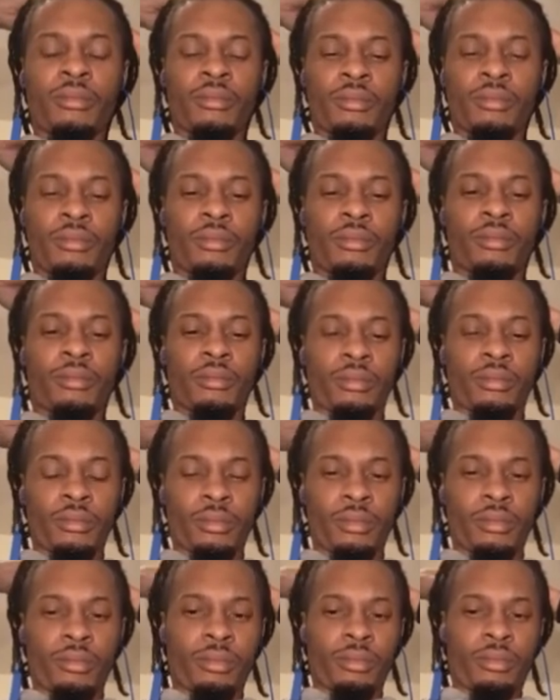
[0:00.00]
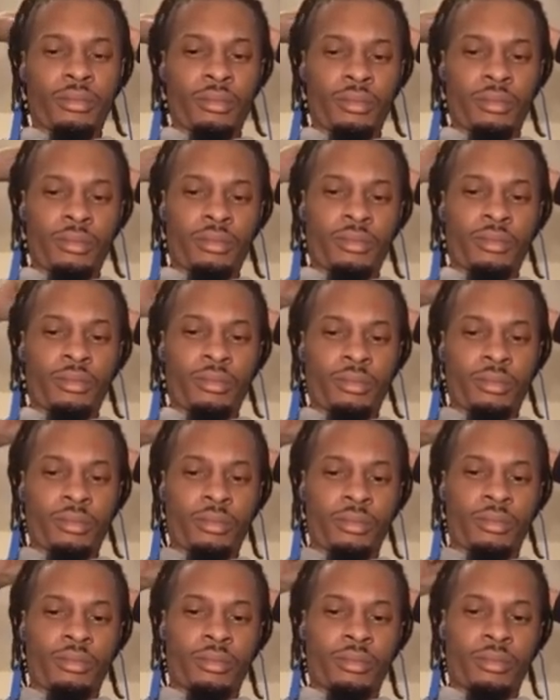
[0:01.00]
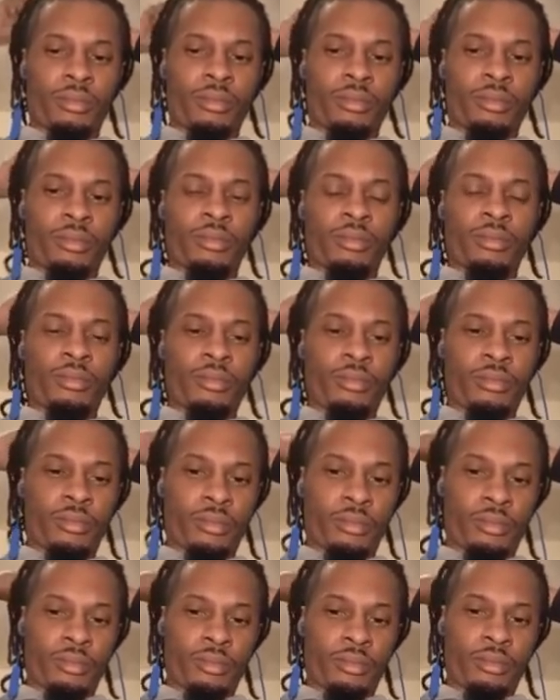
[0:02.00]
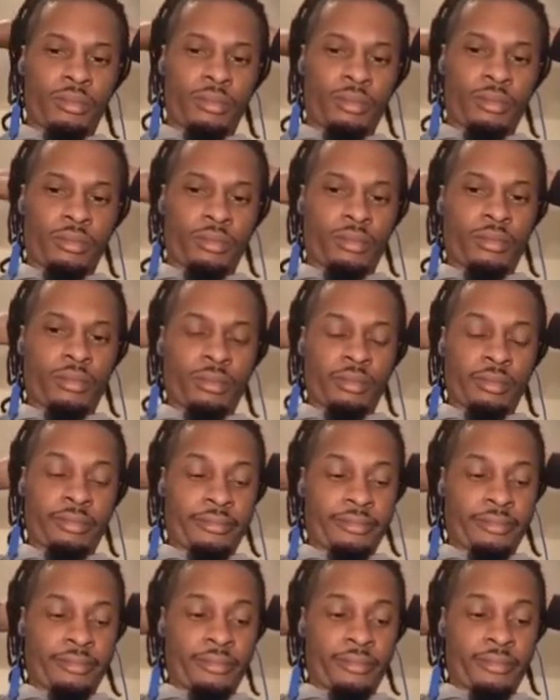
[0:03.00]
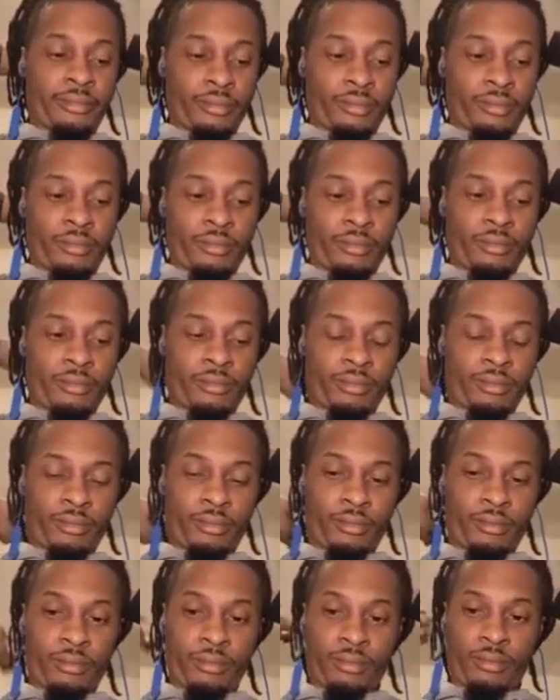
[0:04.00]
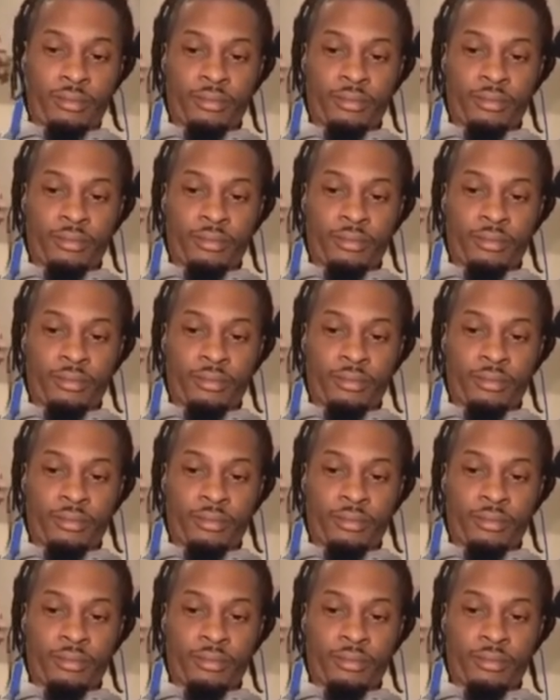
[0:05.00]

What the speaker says: [no speech]